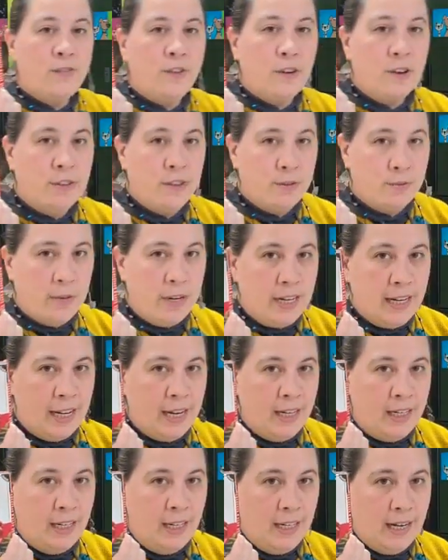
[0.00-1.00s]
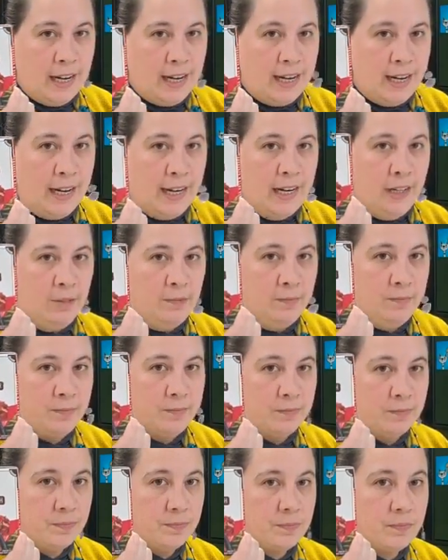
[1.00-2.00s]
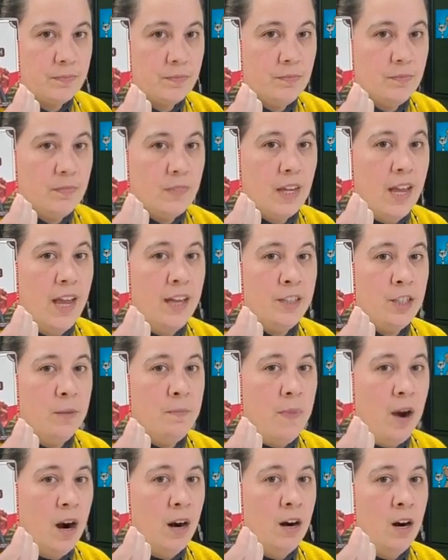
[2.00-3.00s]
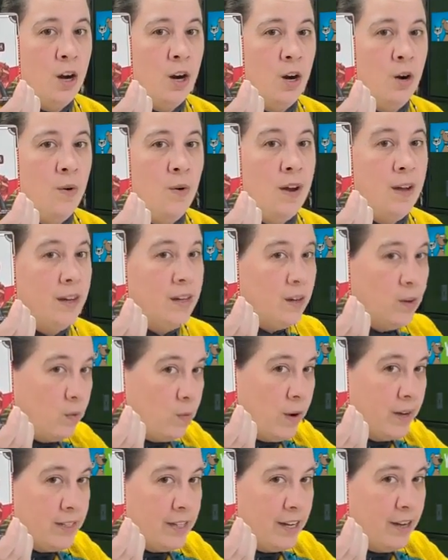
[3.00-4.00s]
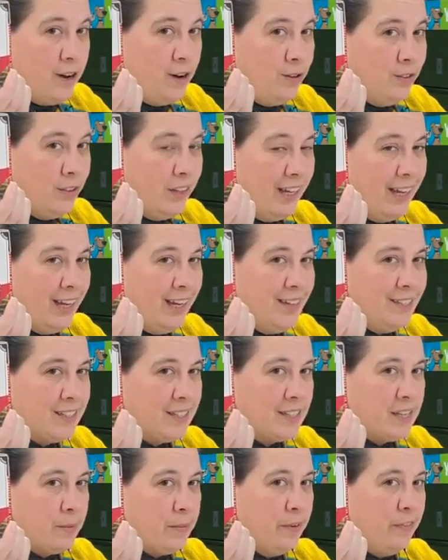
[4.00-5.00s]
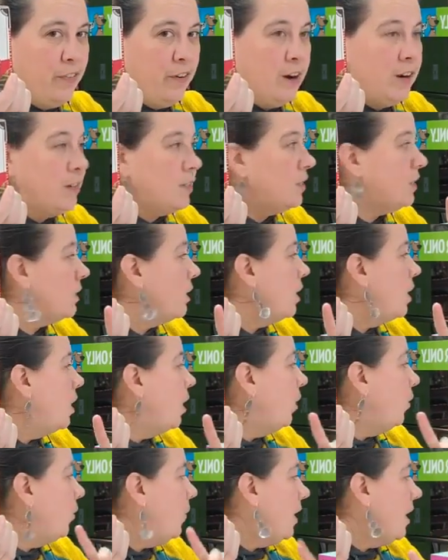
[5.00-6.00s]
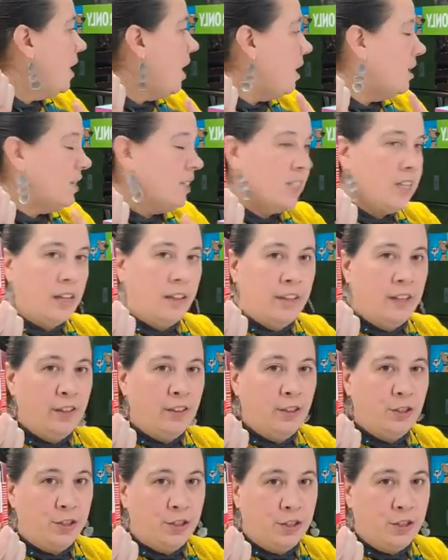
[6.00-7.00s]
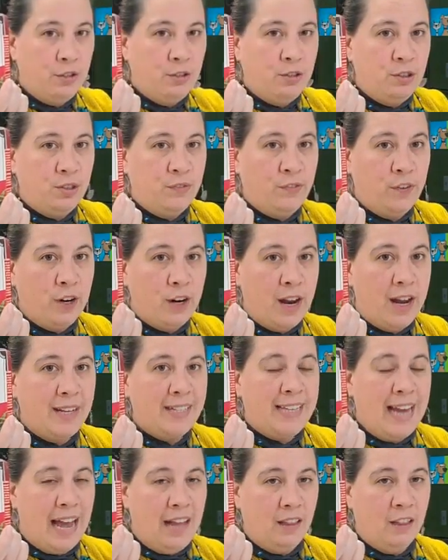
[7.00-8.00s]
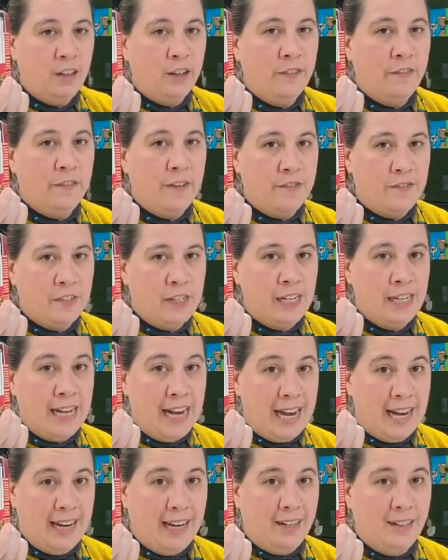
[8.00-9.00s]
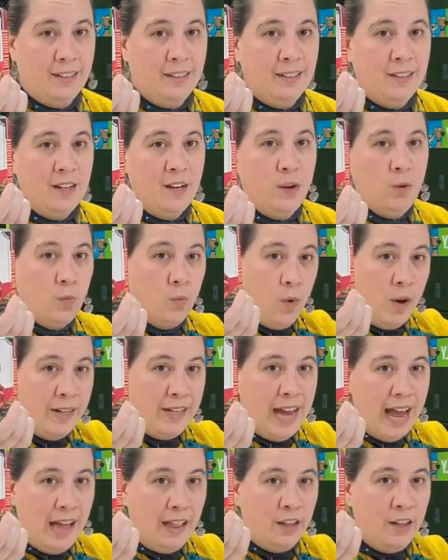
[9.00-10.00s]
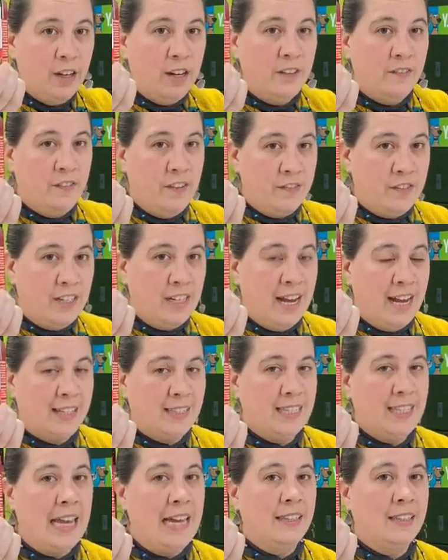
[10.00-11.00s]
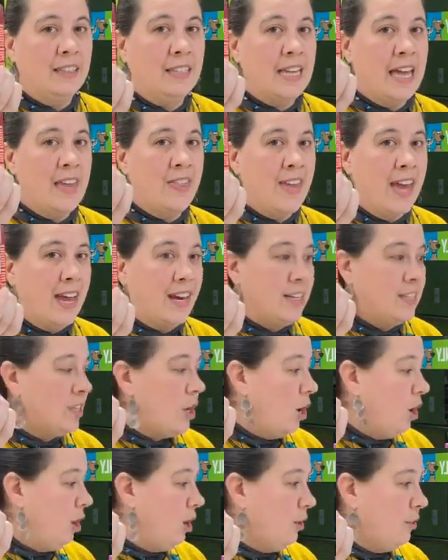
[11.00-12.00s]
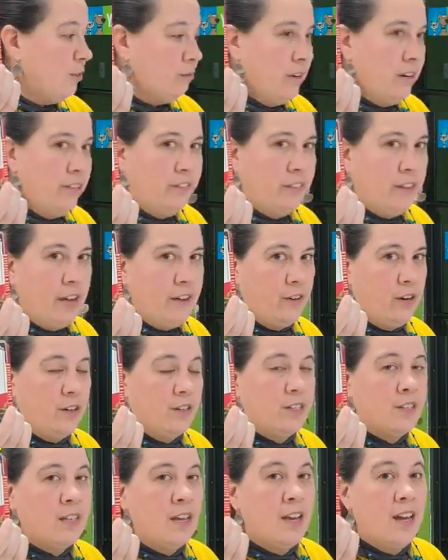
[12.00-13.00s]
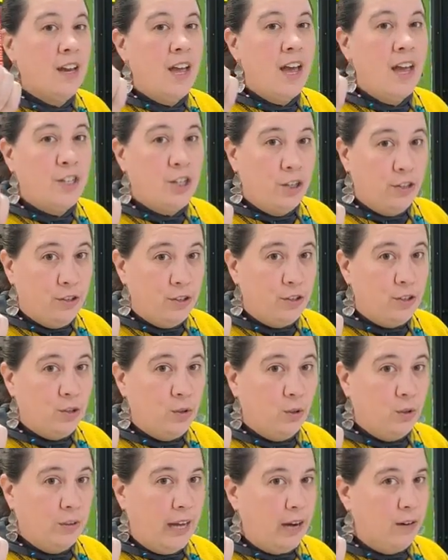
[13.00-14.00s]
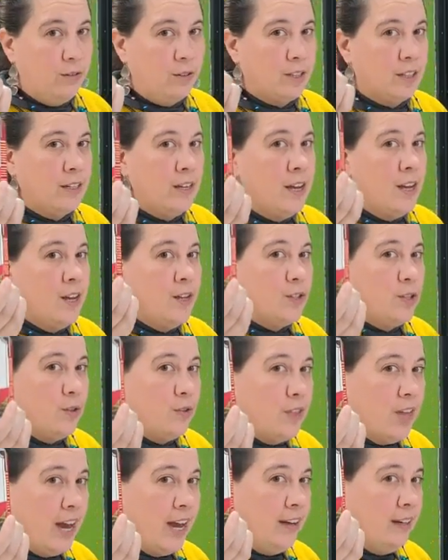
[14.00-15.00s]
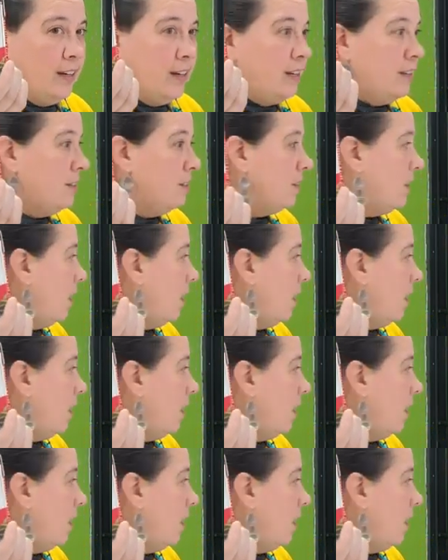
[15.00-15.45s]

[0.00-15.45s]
for three ninety-nine. And tomorrow, one day only, December first, we are selling the stews for a dollar fifty-nine. one dollar and fifty-nine cents. And that is all three flavors until they're sold out. So that is